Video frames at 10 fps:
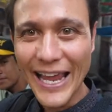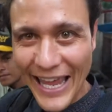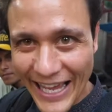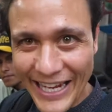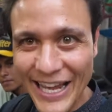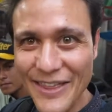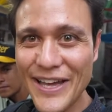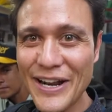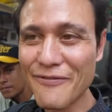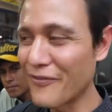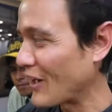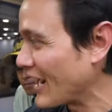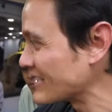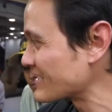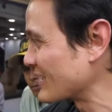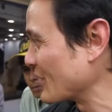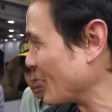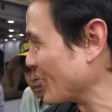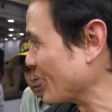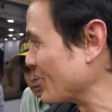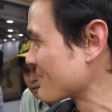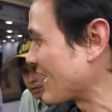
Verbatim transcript: egg, and then it fries in oil.